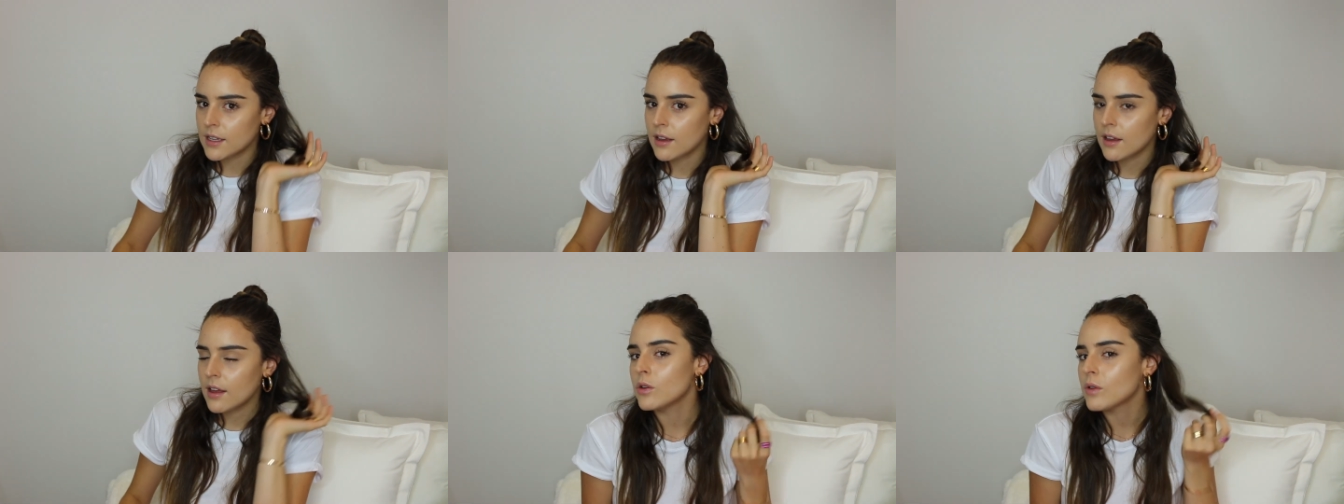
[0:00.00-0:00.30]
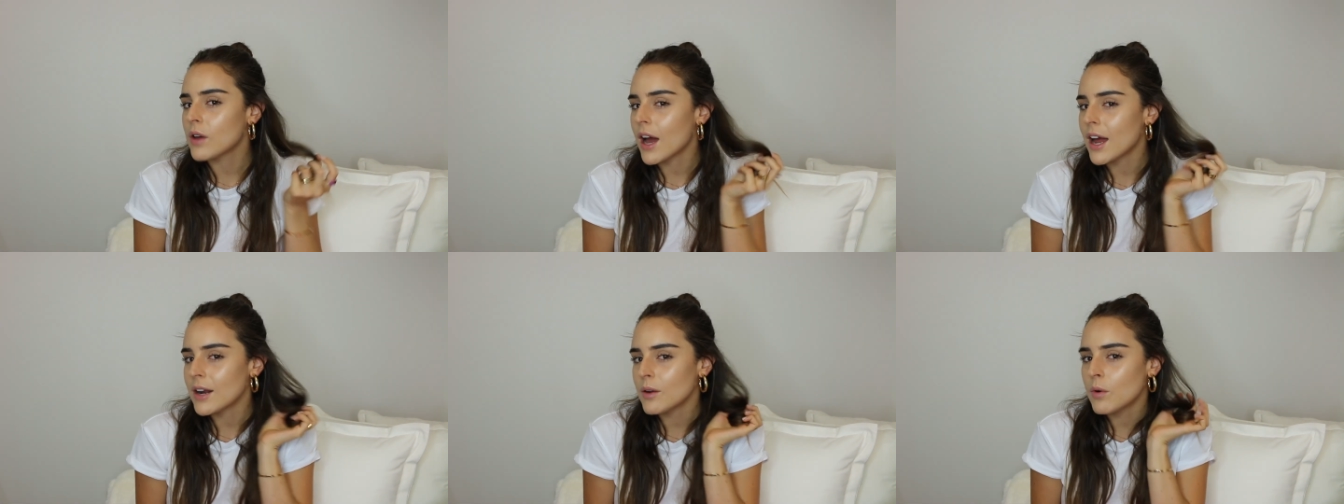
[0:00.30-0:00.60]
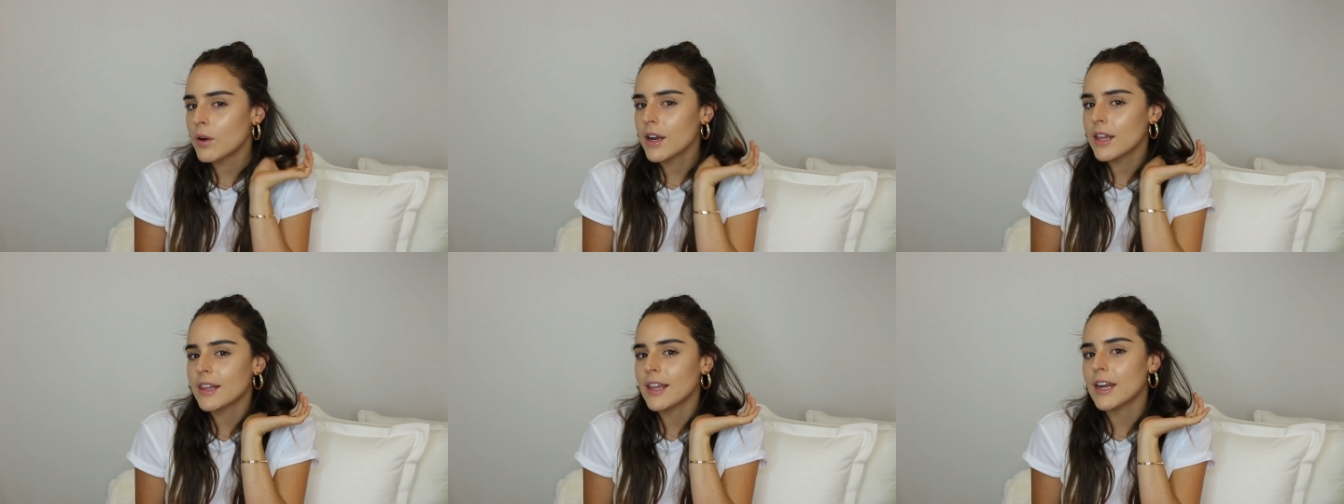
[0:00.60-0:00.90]
You kind of
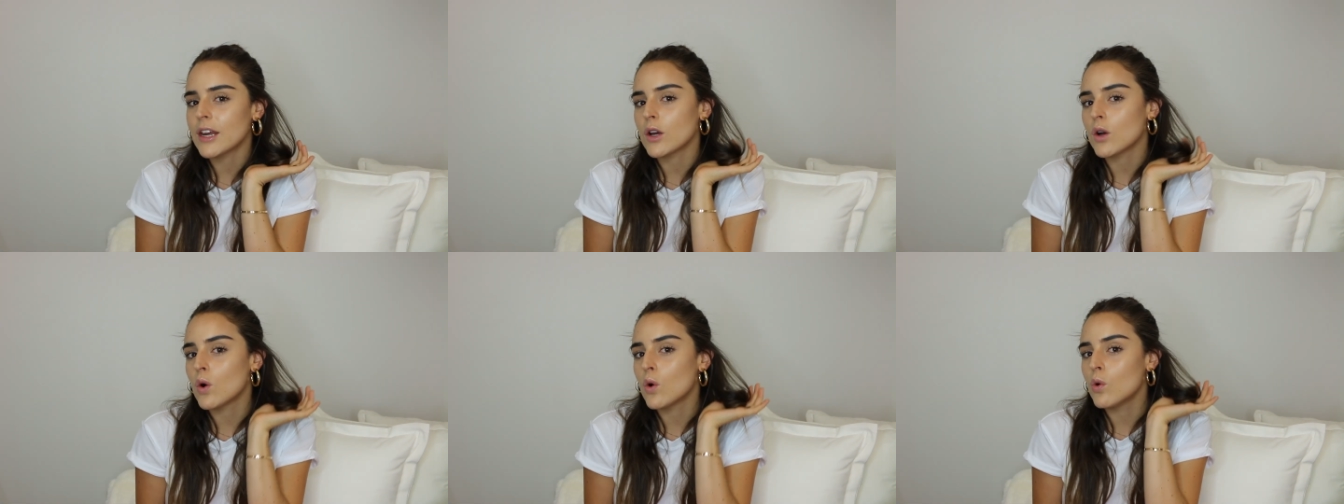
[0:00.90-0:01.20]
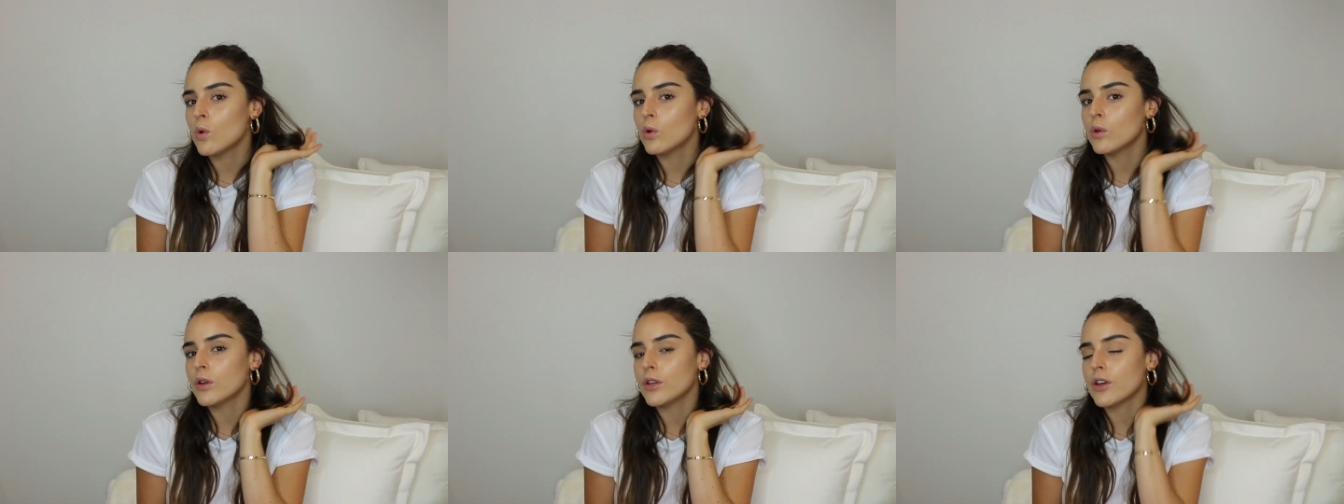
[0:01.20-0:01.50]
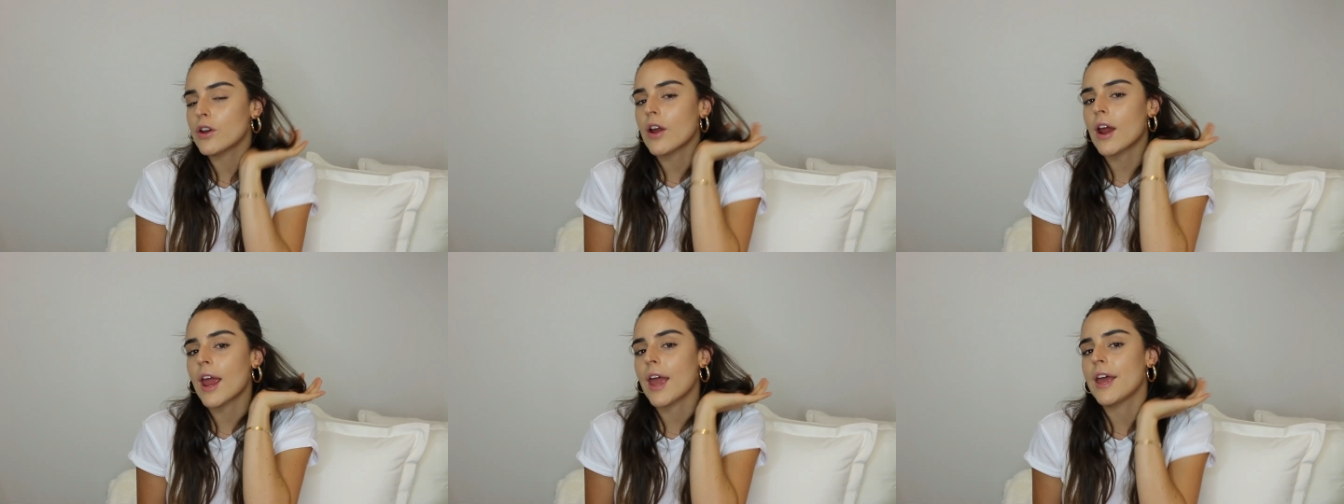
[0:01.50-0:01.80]
want to let it cool in
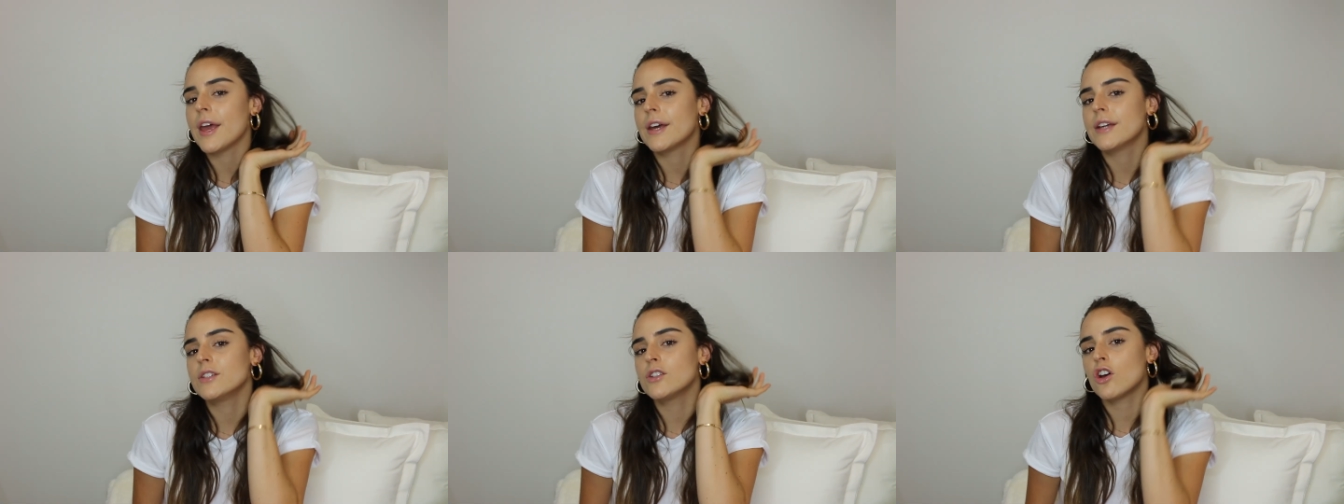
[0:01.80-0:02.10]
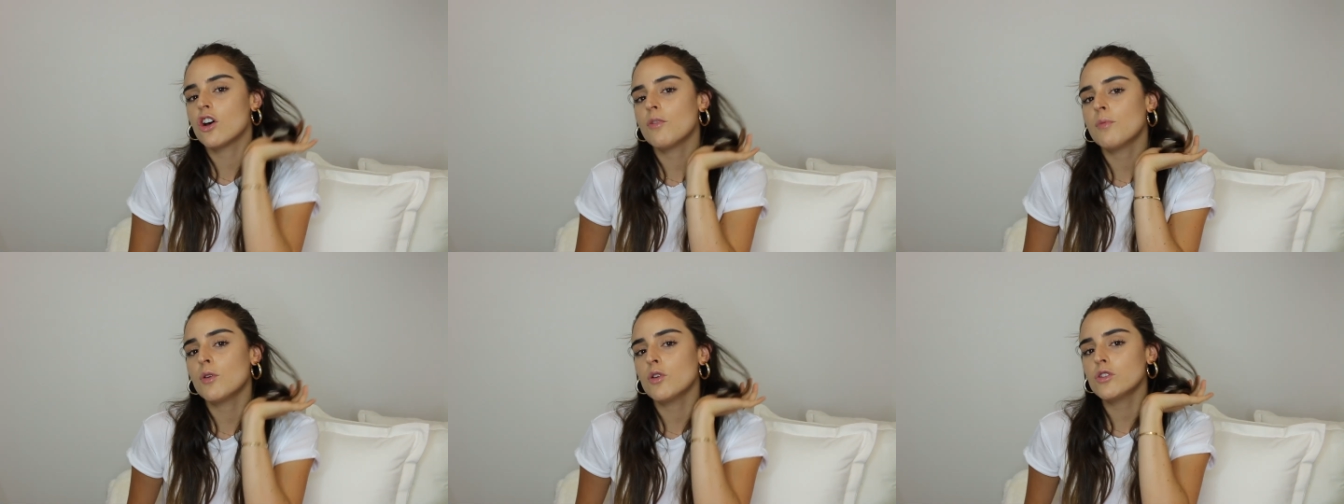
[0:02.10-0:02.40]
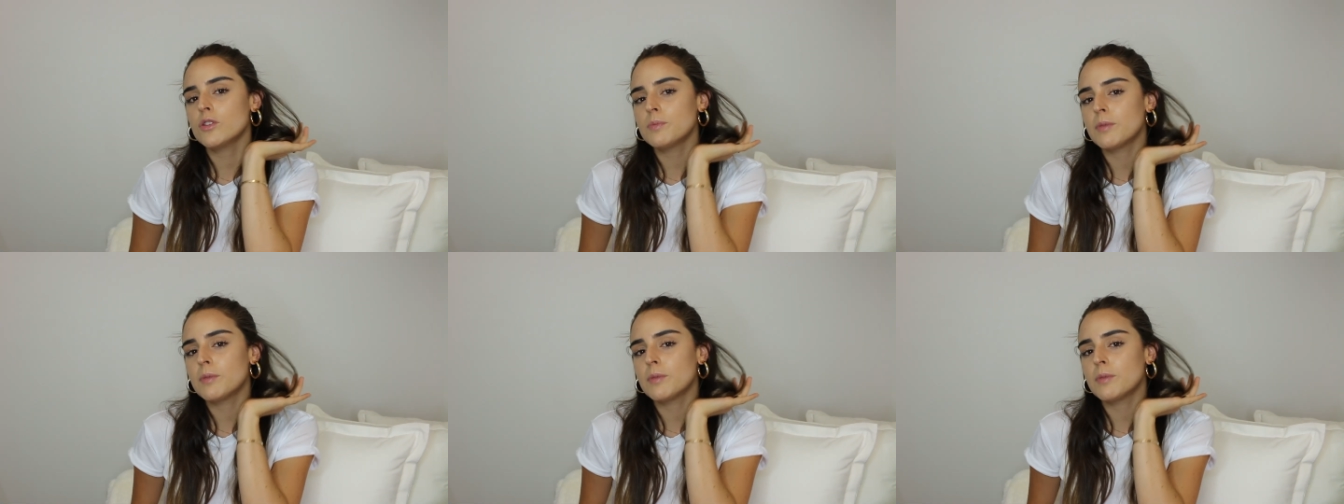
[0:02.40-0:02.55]
your hand almost,